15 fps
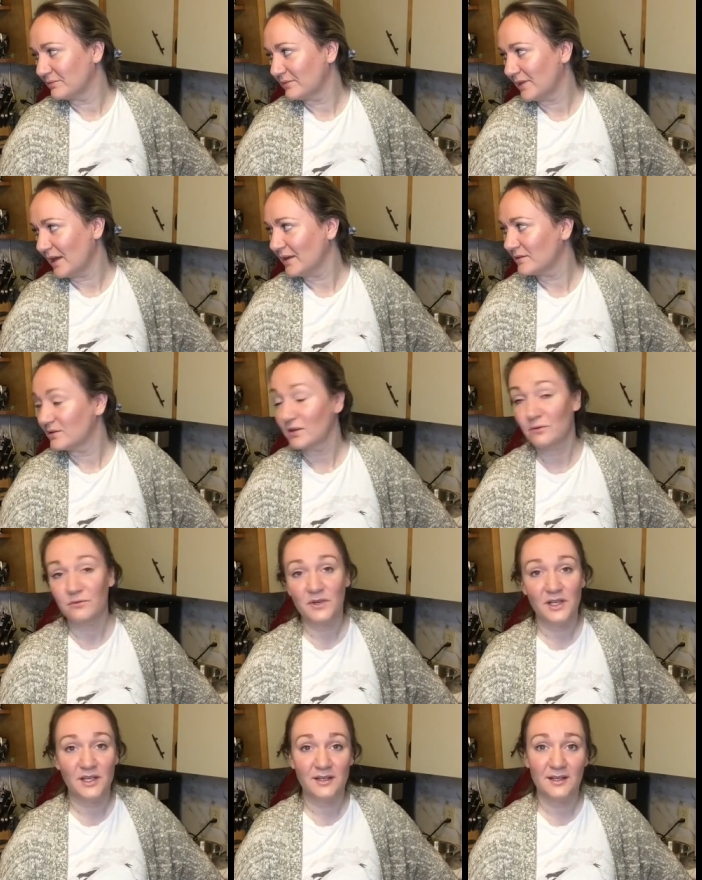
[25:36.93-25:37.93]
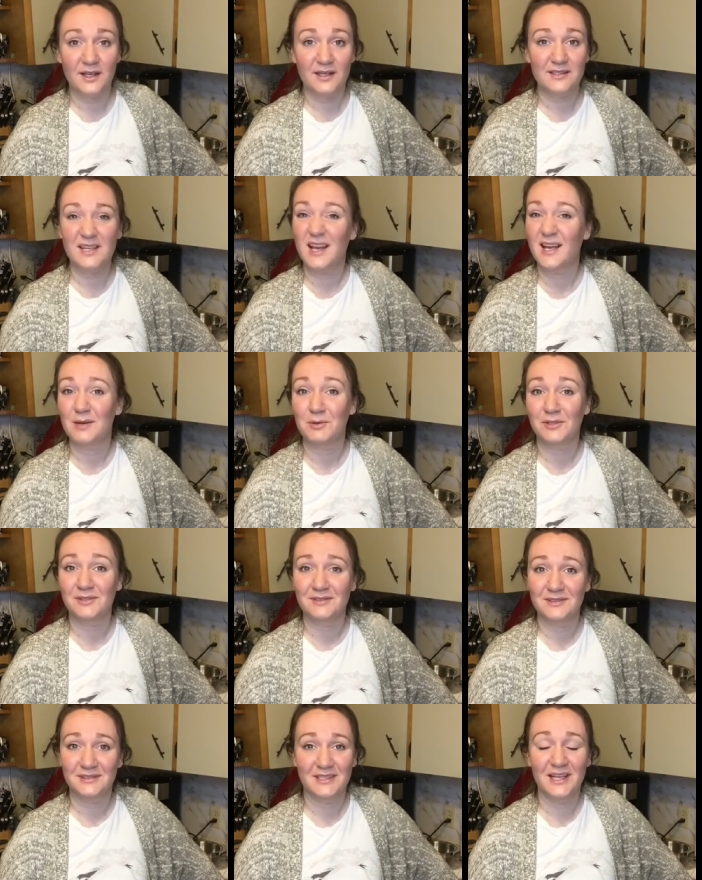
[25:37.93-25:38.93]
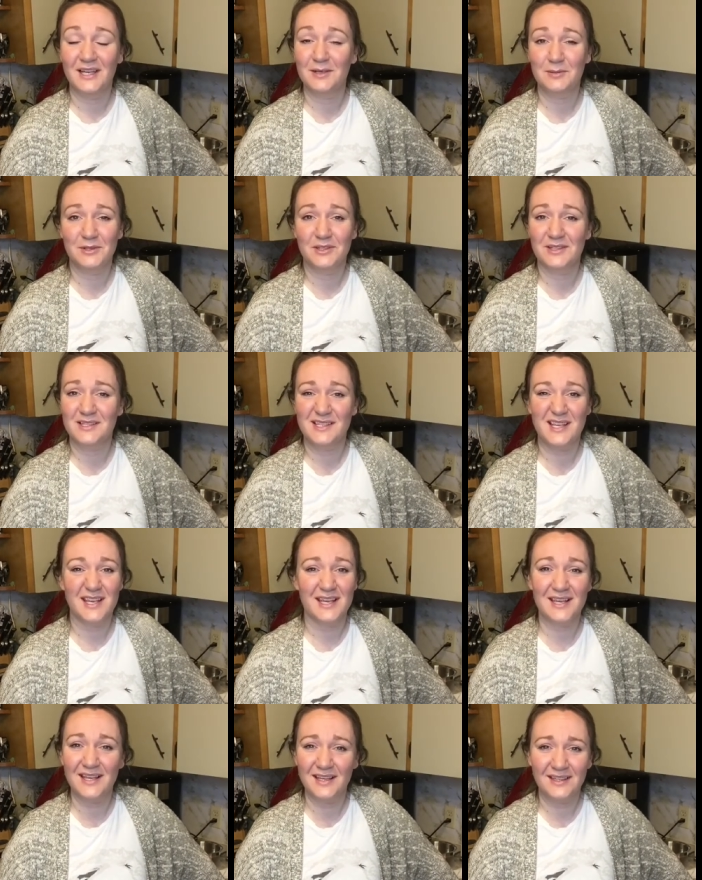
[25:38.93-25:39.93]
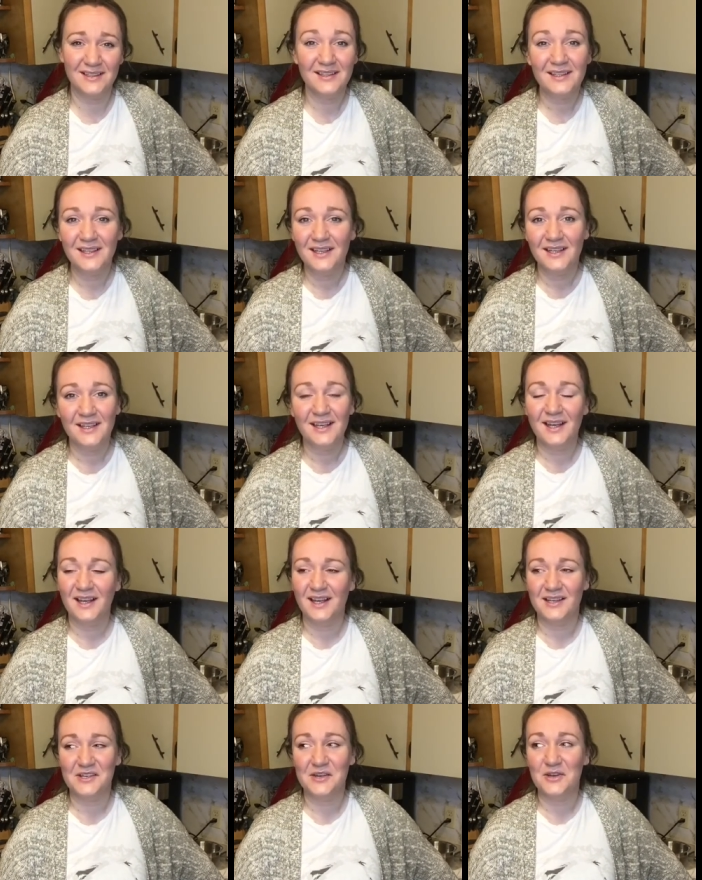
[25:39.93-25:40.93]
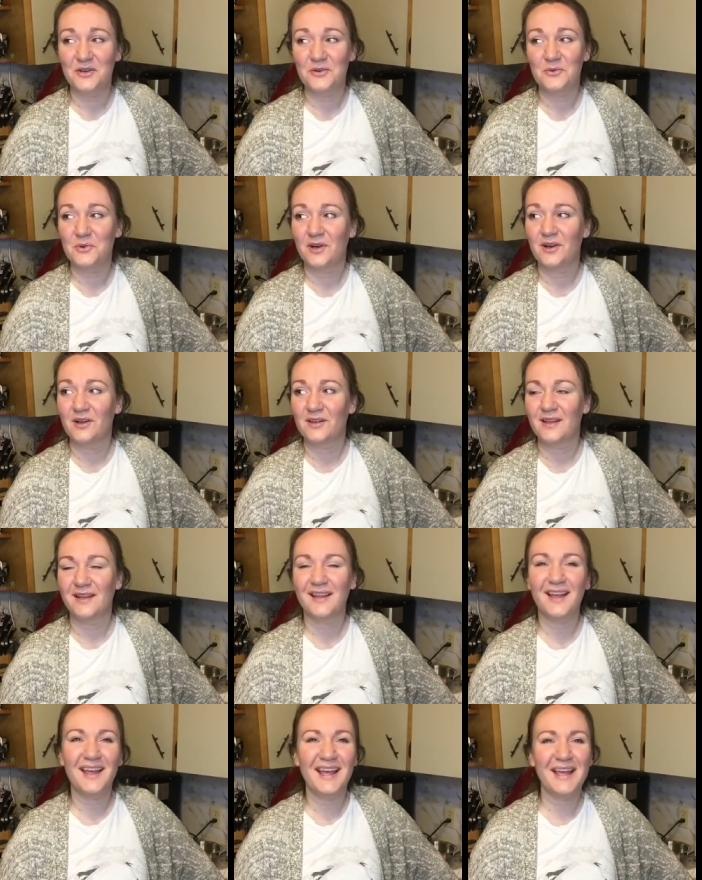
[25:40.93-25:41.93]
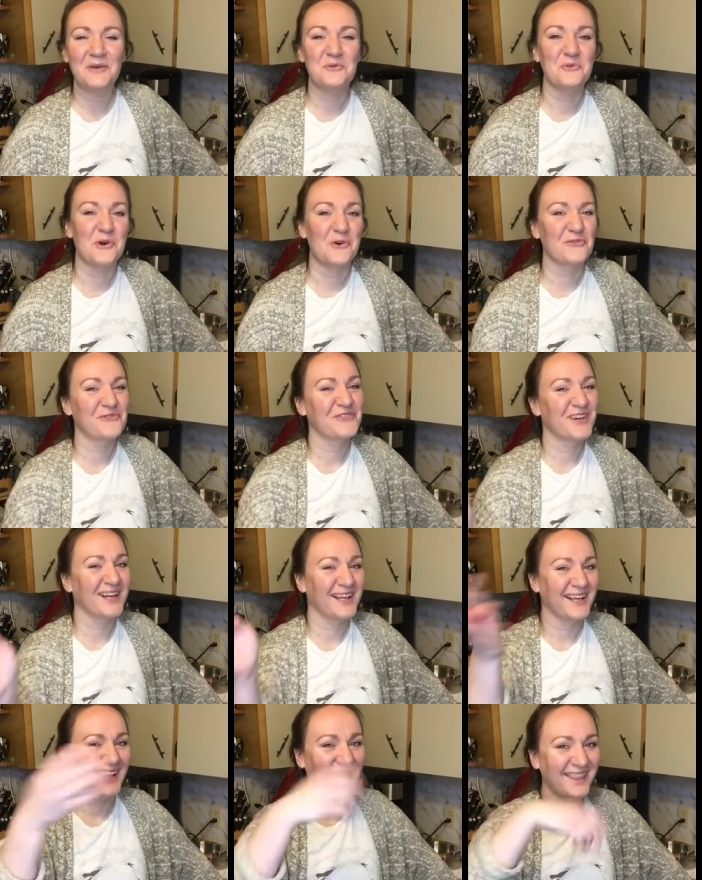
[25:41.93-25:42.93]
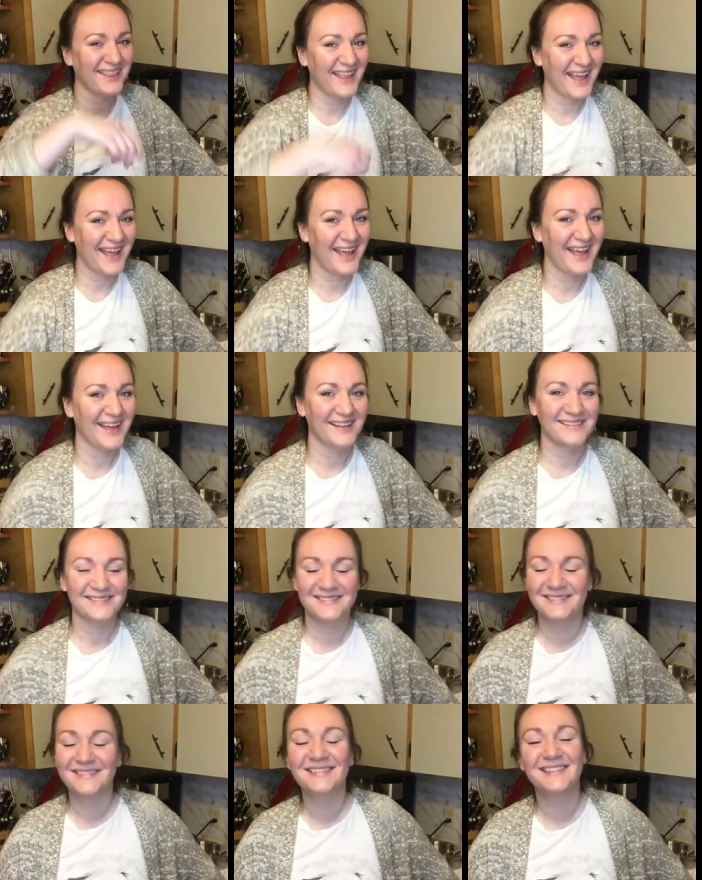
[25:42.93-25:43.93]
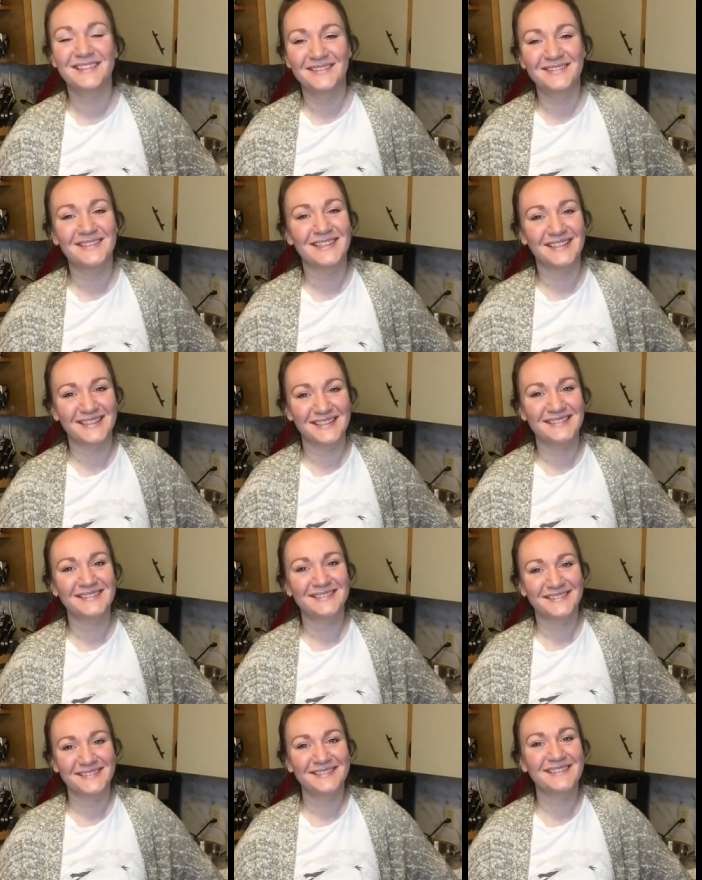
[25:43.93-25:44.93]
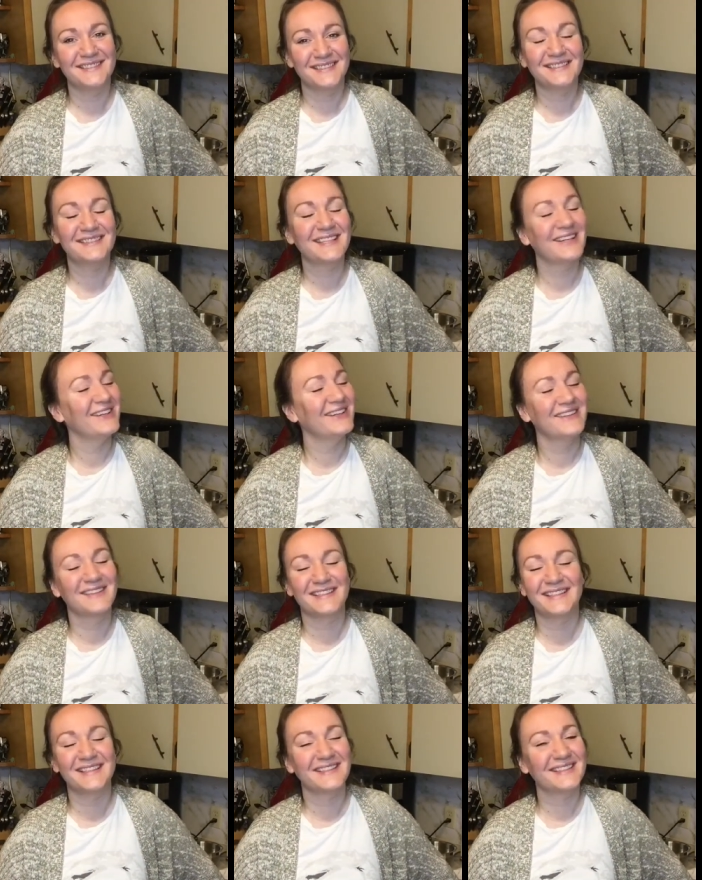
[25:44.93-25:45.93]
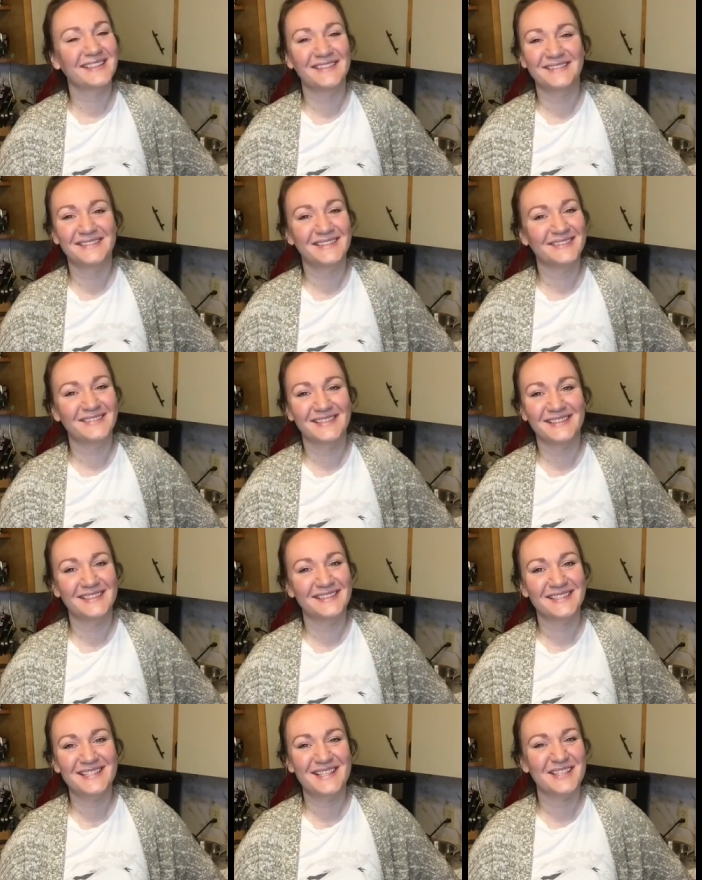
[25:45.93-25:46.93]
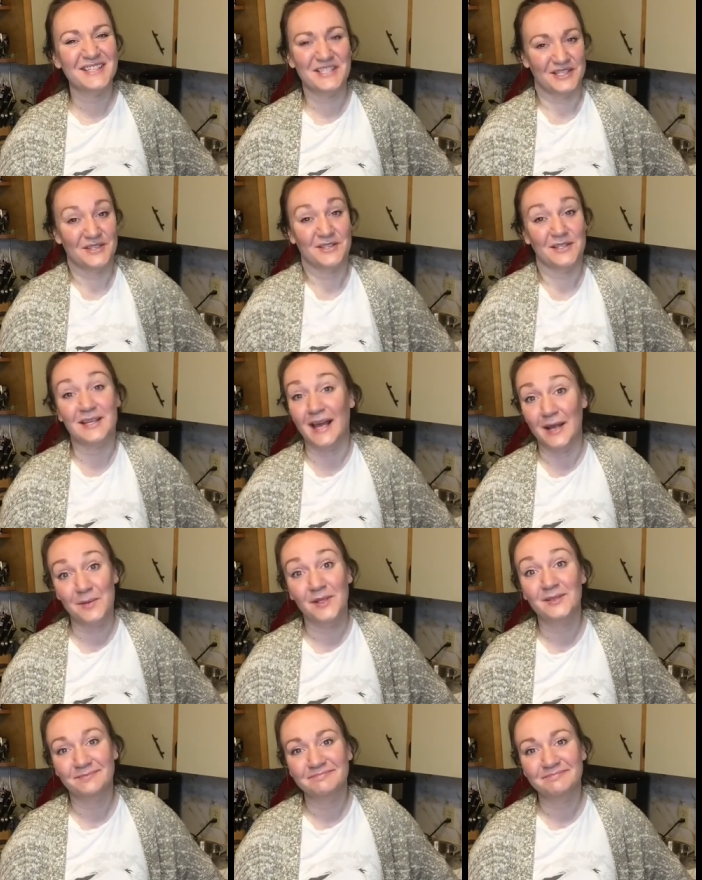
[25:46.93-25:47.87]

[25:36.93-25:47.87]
Yeah, don't forget timer. Timer is key. I know we're all like, I won't forget that. You will. You totally will. So just use a timer.